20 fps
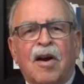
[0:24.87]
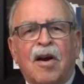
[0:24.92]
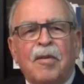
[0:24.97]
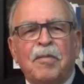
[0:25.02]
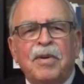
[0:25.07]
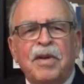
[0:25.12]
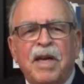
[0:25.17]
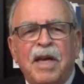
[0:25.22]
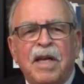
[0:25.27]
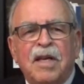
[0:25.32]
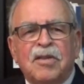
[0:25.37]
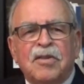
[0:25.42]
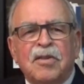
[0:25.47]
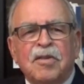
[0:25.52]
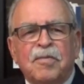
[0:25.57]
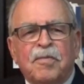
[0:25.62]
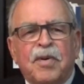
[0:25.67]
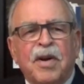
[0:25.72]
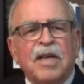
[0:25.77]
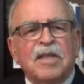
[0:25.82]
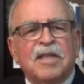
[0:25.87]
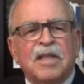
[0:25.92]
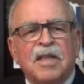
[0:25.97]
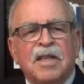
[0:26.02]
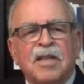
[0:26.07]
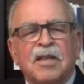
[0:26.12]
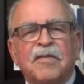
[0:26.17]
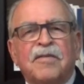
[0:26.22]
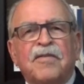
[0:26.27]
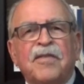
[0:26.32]
Aubie Angel,
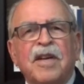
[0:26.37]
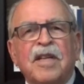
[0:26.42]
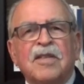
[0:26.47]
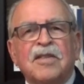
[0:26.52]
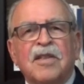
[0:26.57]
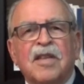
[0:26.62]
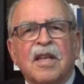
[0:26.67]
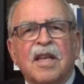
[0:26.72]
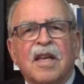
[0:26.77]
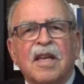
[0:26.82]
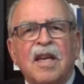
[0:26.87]
President of Friends of the